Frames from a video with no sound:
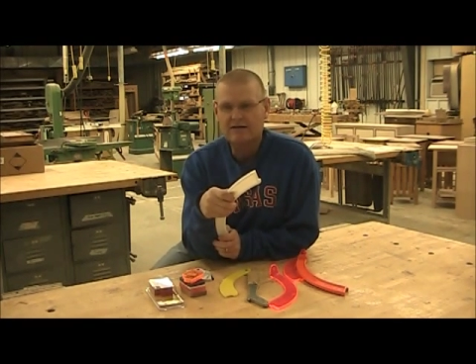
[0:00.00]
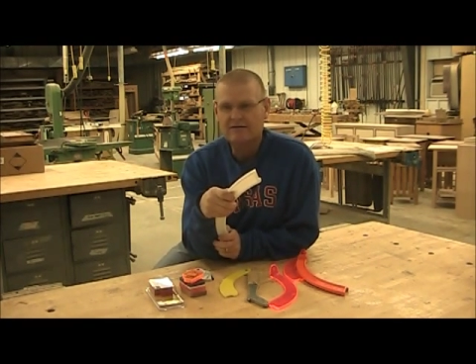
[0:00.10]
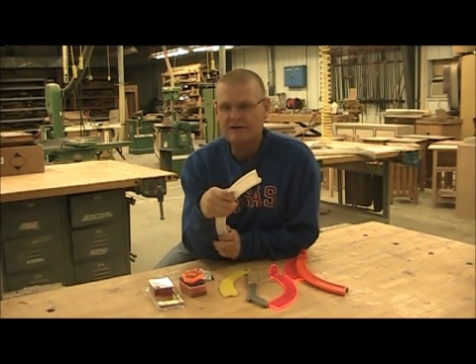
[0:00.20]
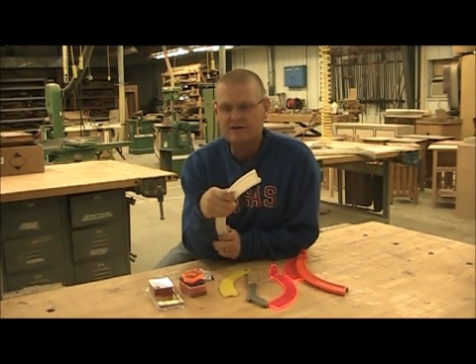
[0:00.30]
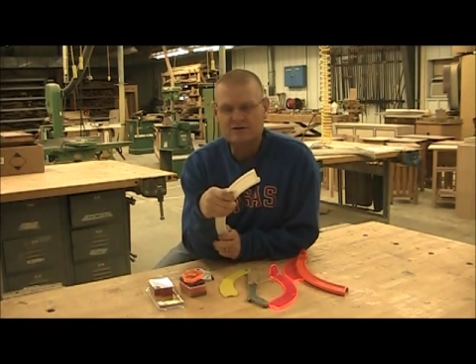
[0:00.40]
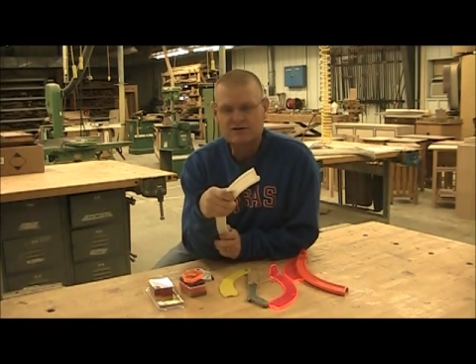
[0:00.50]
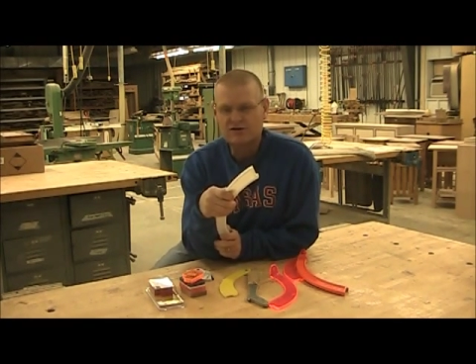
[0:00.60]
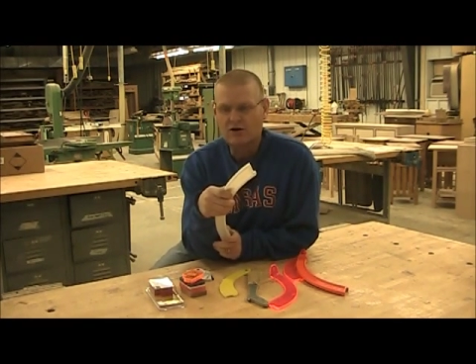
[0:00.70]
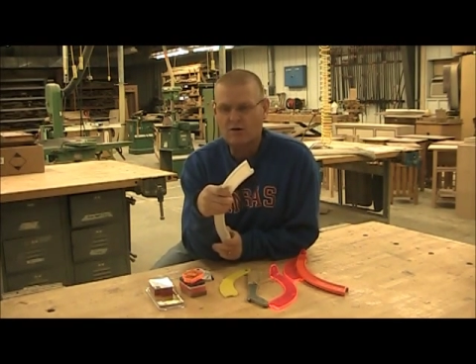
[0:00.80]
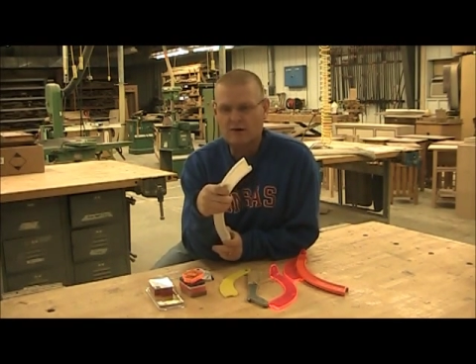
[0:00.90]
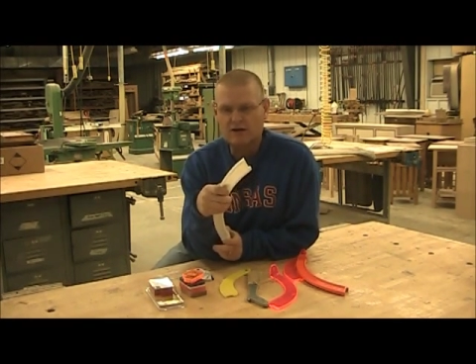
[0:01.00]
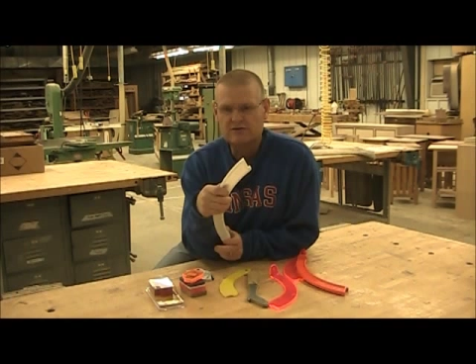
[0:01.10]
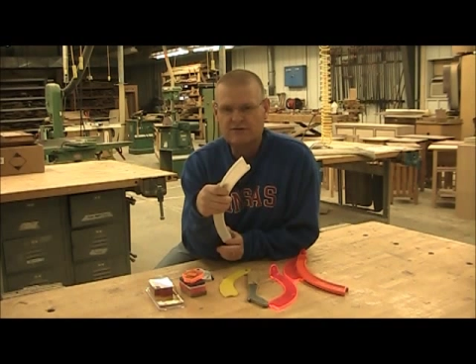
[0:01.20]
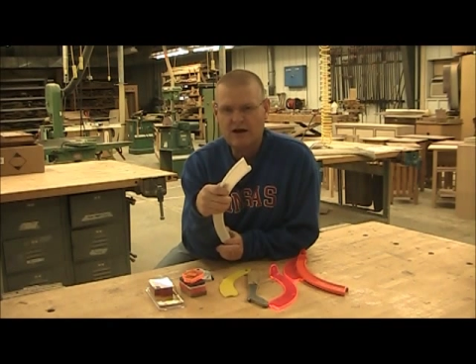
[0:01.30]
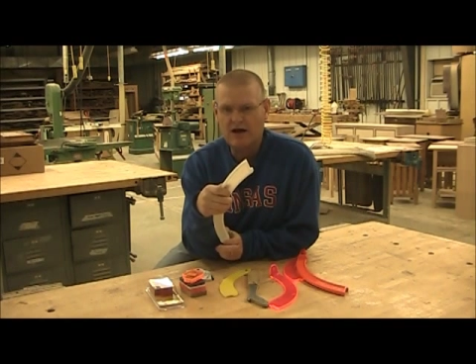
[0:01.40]
is so
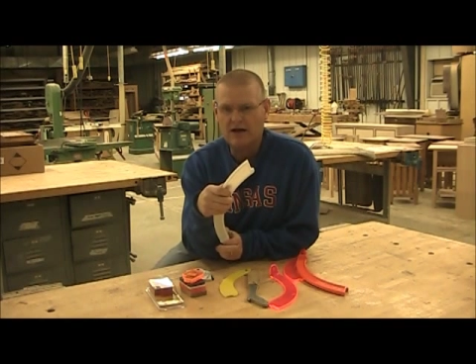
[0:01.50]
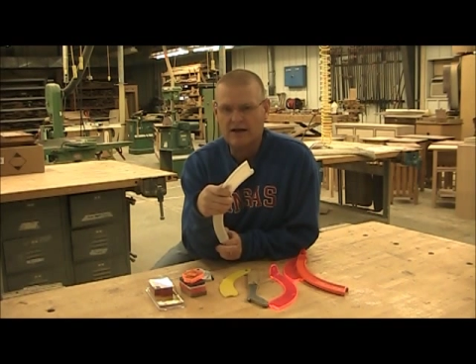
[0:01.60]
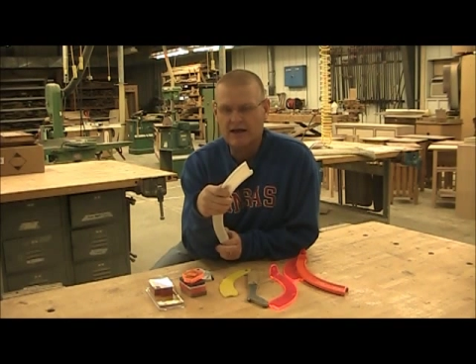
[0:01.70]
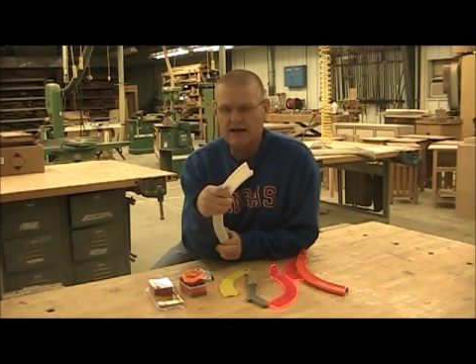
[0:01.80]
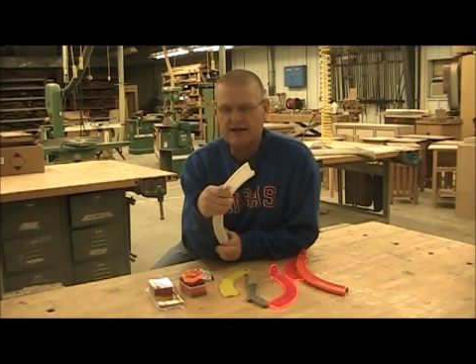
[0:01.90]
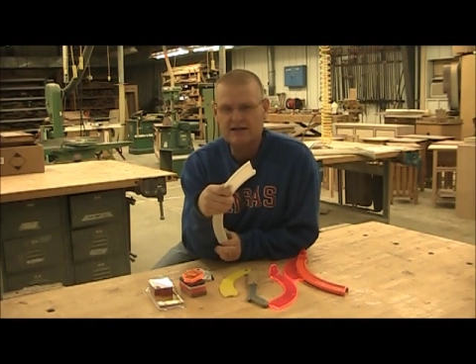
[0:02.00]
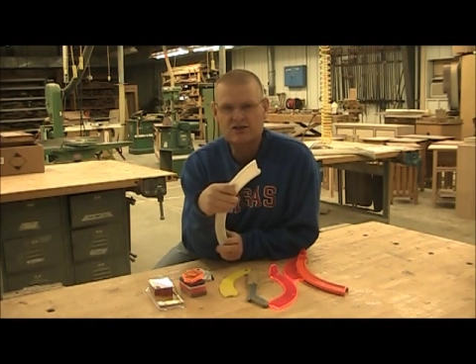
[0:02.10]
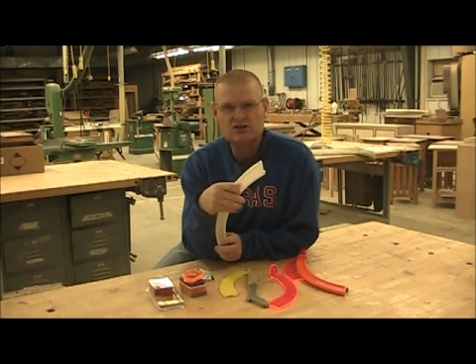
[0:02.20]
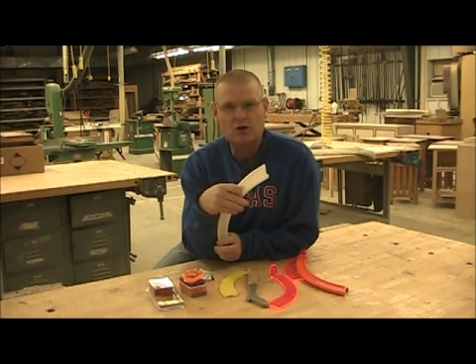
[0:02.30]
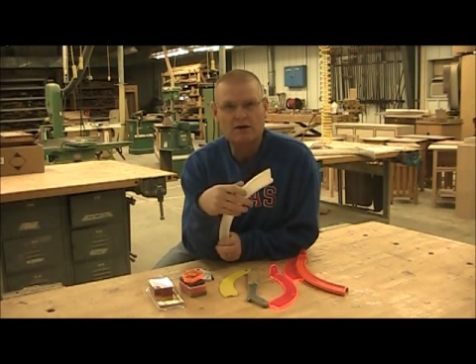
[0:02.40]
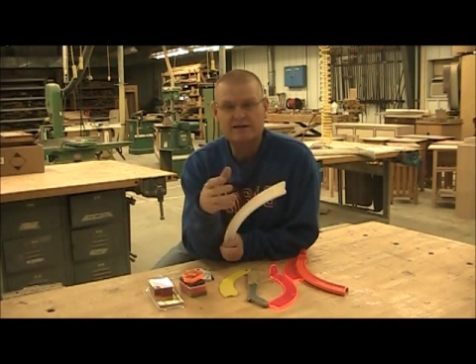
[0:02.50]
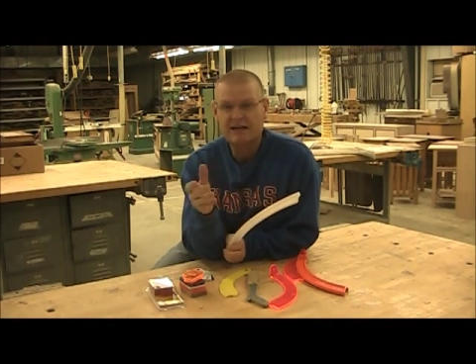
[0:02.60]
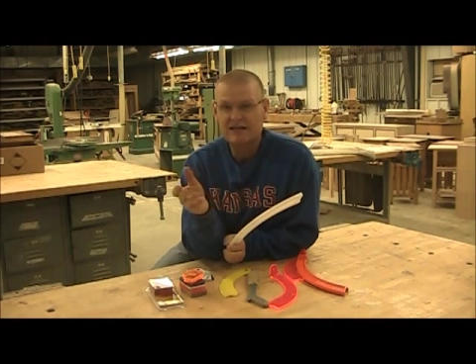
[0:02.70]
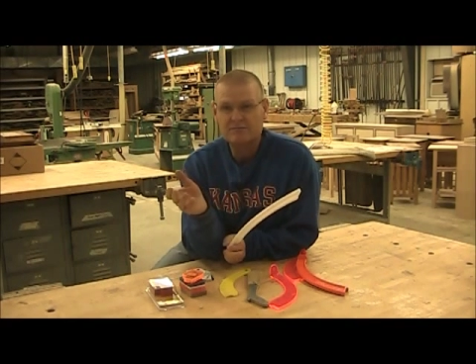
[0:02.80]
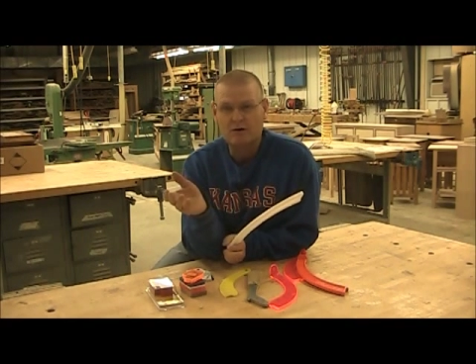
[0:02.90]
much fun, and he's so
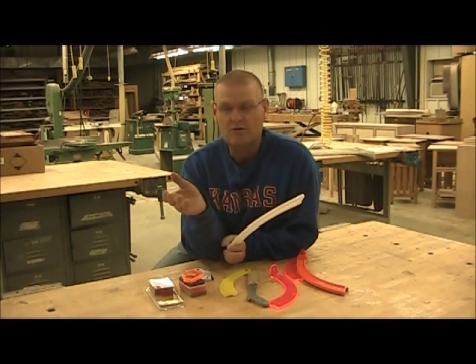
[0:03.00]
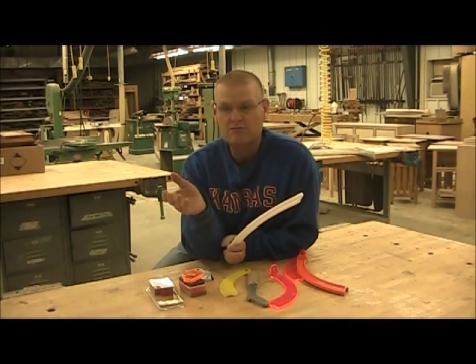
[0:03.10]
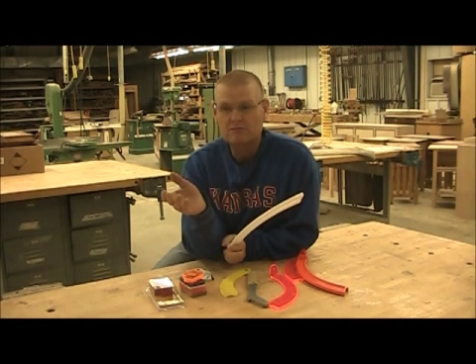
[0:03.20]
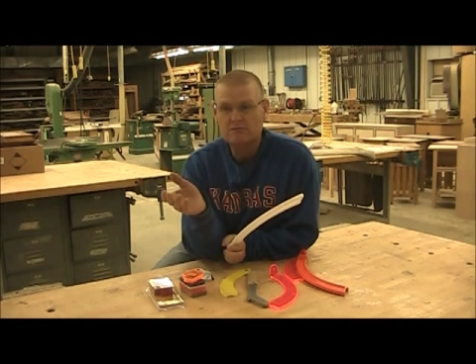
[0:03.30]
accessible.